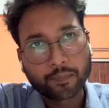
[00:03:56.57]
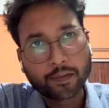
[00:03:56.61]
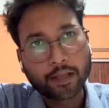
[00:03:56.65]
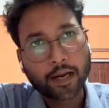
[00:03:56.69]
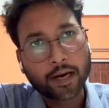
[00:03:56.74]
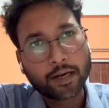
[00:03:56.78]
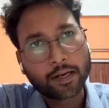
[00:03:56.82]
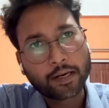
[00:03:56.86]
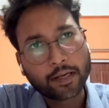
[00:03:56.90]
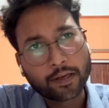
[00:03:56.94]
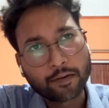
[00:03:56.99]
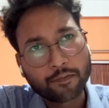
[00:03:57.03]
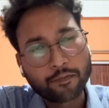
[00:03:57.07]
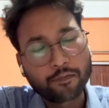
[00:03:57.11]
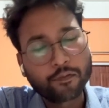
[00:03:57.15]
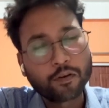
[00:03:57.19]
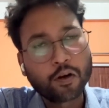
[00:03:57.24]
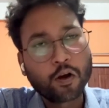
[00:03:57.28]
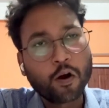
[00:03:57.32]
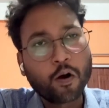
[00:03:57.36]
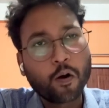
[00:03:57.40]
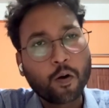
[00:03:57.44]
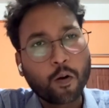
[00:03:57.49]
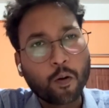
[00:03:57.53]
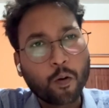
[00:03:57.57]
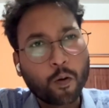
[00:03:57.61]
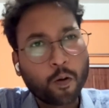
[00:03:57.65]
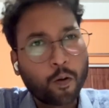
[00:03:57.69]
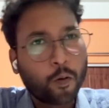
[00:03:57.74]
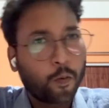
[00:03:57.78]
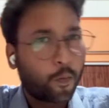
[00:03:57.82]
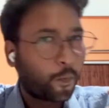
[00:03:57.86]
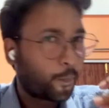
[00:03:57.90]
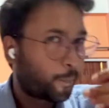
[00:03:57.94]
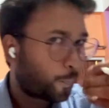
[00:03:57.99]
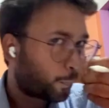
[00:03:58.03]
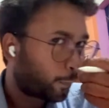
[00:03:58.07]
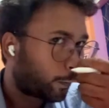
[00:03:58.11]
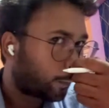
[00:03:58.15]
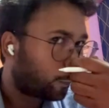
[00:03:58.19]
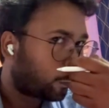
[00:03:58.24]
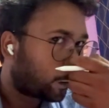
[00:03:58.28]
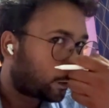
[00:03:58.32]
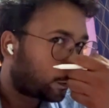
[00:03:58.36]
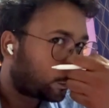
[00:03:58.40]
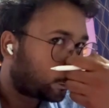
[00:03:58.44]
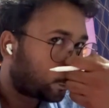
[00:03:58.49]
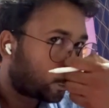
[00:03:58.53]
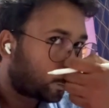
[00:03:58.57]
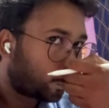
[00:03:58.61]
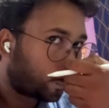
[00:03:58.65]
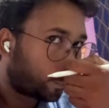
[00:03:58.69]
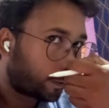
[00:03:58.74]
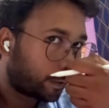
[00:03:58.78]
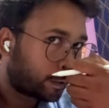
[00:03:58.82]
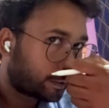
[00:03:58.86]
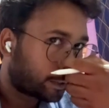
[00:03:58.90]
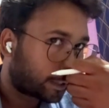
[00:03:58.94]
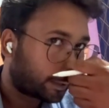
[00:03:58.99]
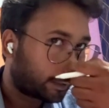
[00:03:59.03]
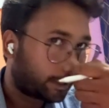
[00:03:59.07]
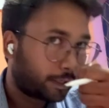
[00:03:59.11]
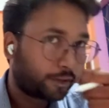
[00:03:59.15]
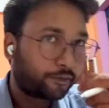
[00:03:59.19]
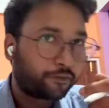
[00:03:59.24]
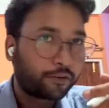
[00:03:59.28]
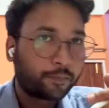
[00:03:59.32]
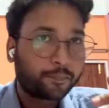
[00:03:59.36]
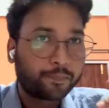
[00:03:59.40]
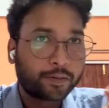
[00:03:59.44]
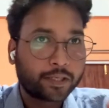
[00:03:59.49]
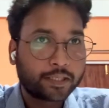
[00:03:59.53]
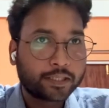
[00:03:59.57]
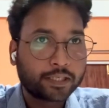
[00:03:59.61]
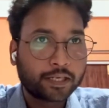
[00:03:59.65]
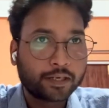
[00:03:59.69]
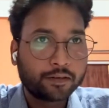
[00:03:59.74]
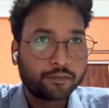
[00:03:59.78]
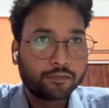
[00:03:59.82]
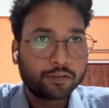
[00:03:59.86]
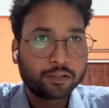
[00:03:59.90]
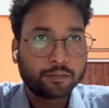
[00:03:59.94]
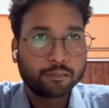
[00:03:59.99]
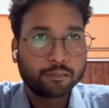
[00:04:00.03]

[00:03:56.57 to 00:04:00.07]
And if O blood group patient, if a patient with